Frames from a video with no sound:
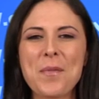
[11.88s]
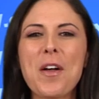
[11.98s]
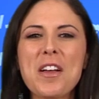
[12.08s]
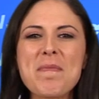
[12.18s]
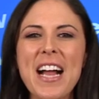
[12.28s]

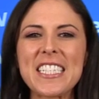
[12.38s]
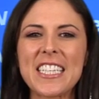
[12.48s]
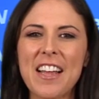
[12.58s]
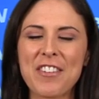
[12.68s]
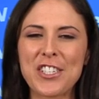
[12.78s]
Welcome back to
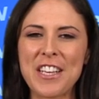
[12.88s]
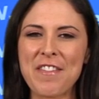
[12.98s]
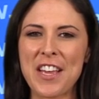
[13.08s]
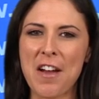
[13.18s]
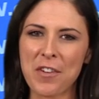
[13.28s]
Clevver T
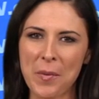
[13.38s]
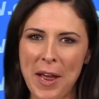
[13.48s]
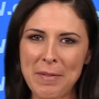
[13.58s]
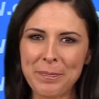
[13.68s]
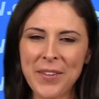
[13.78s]
V,
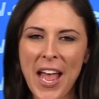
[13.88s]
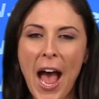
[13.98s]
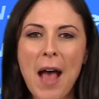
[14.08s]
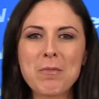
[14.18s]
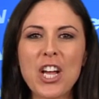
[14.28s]
everyone.
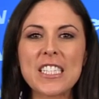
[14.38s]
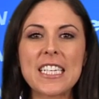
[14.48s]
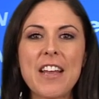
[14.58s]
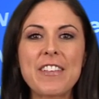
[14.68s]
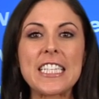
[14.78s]
I'm
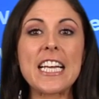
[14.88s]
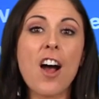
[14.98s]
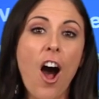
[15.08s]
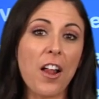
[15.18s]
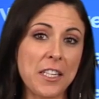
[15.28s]
Joslyn Davis in
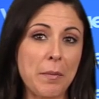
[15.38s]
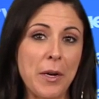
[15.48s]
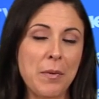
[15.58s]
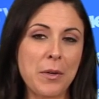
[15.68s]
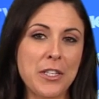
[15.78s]

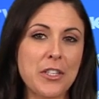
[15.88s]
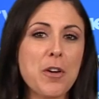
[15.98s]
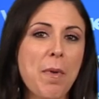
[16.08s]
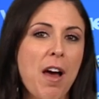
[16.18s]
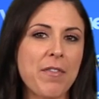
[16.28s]
Hollywood with
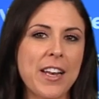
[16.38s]
Scoop on